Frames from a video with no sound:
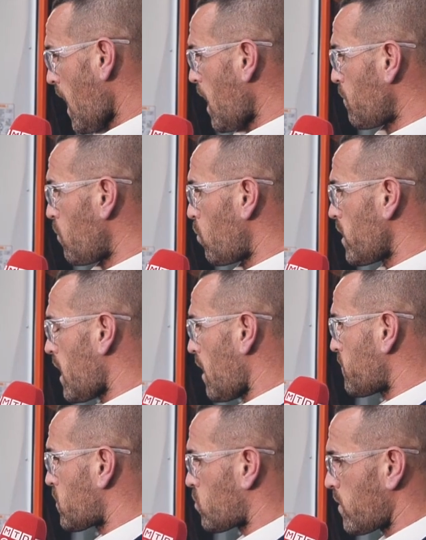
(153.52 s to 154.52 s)
And we
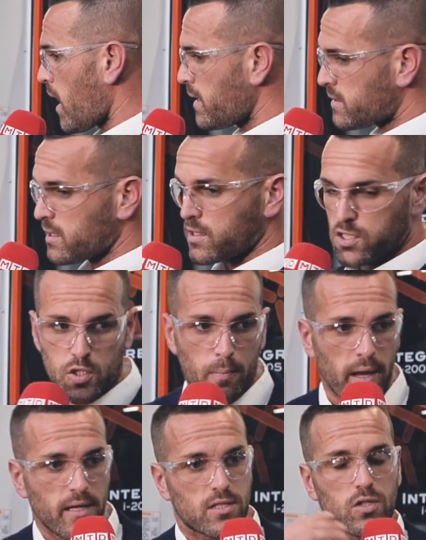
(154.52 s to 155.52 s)
have created the
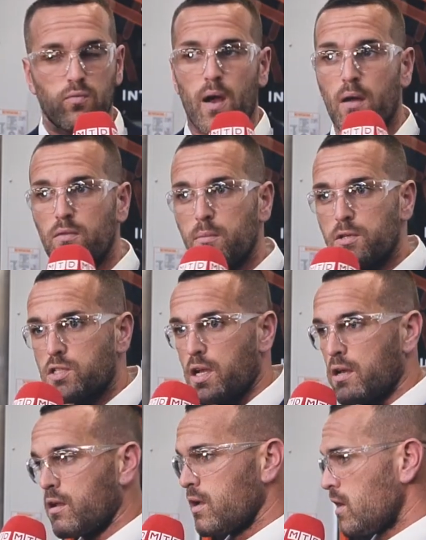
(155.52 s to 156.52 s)
space around the
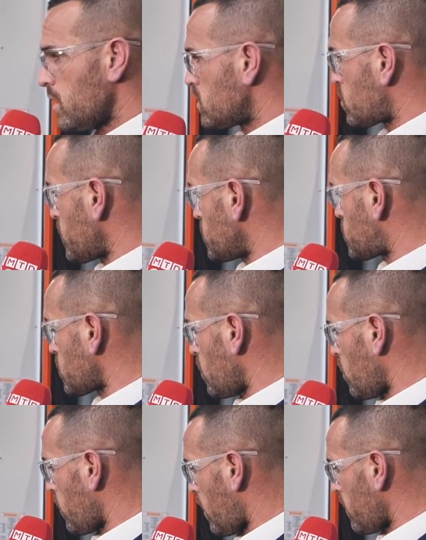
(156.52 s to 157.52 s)
machine to
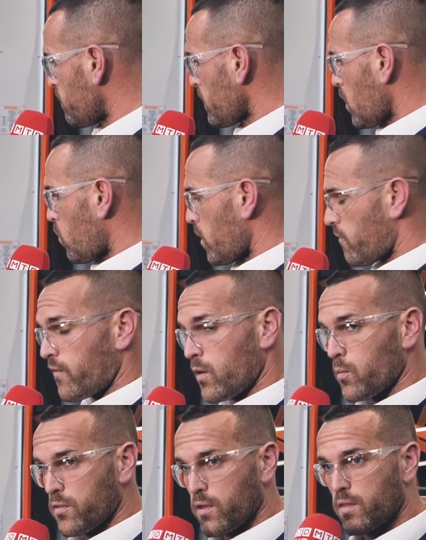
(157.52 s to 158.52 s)
ensure that we
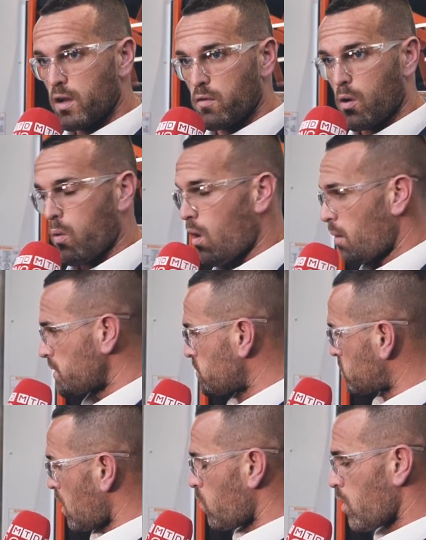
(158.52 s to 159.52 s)
fit within their
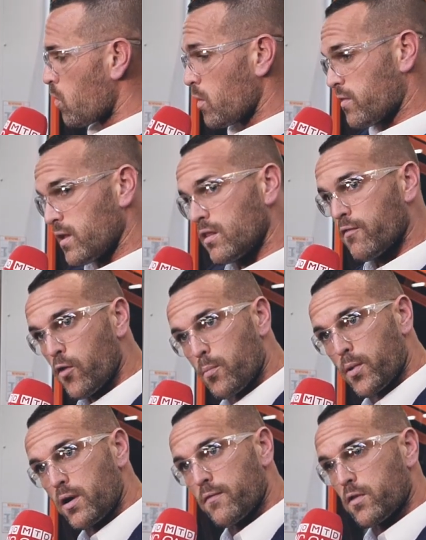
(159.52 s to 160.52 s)
requirements. So we're within the
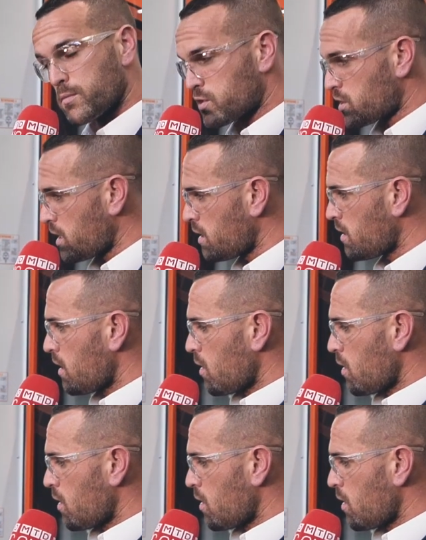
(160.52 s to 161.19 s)
footprint of the machine.